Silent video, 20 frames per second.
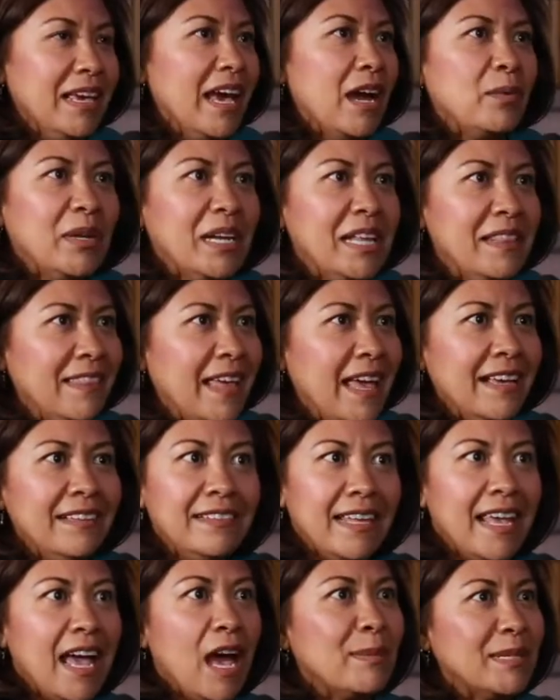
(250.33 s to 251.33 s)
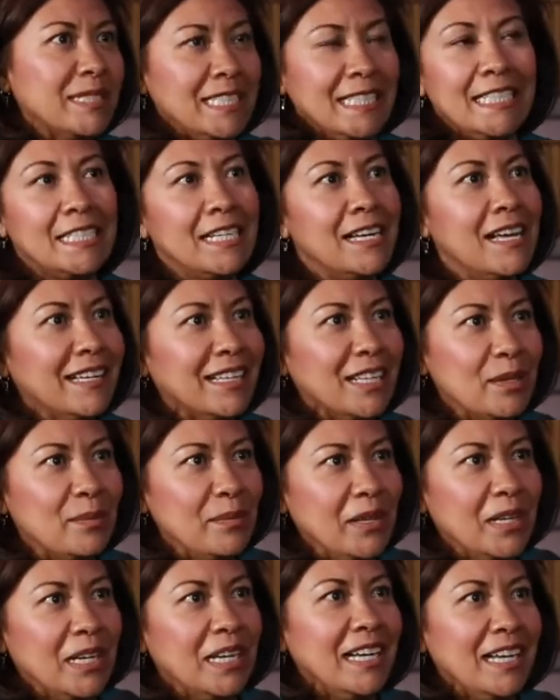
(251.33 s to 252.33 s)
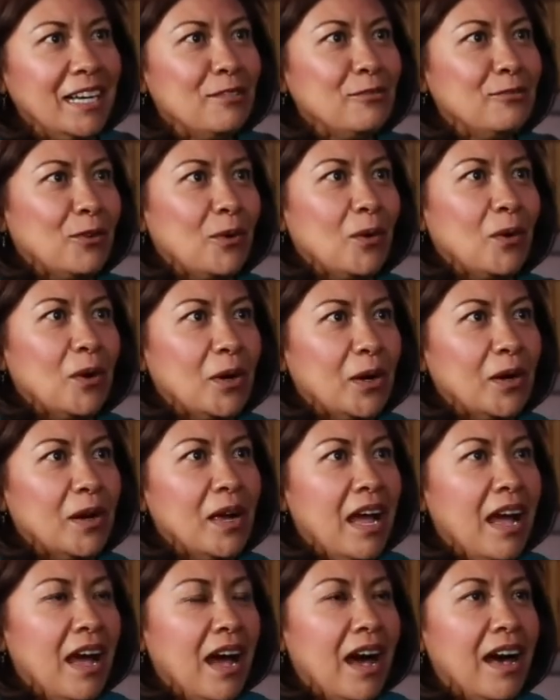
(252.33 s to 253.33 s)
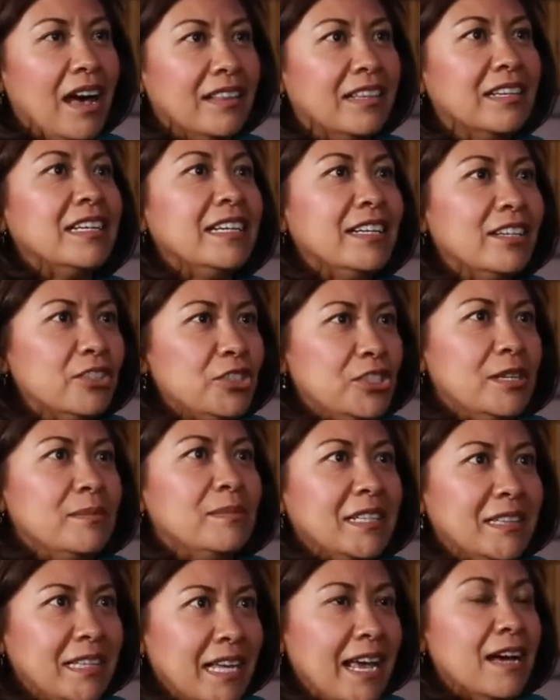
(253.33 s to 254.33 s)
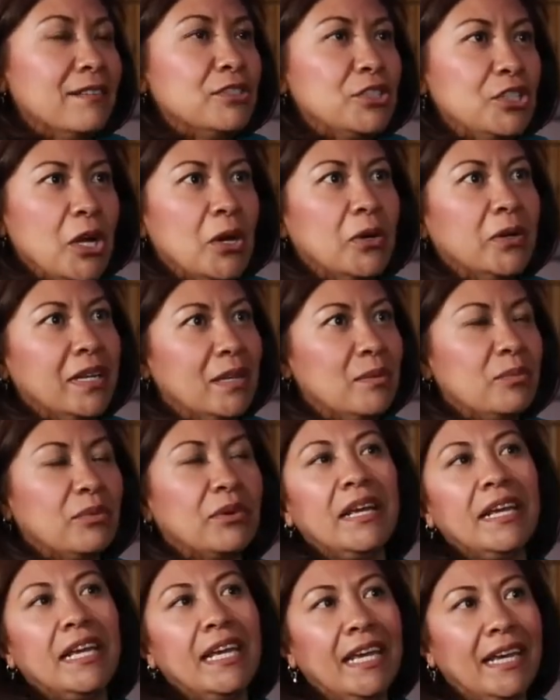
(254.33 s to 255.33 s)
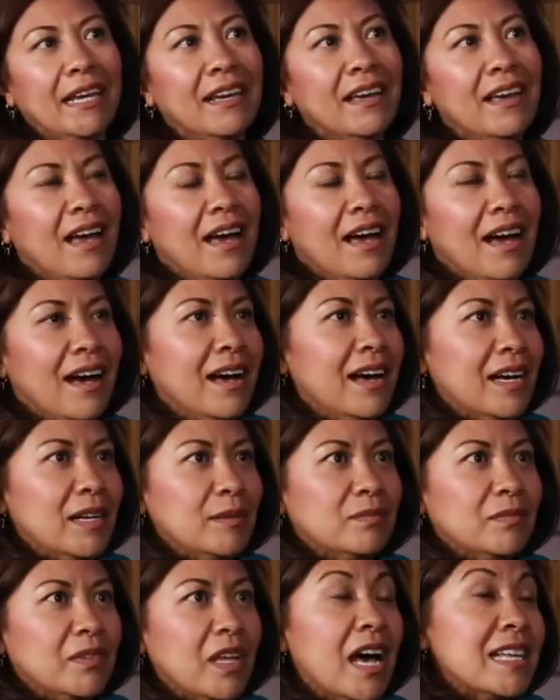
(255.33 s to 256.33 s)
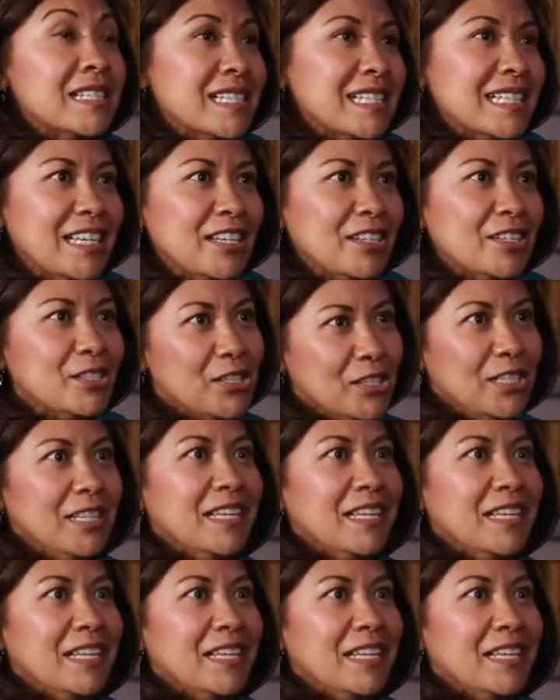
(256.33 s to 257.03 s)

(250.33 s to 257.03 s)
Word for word: I want to thank the Ahmadiyya community for the leadership that they have shown in bringing us leaders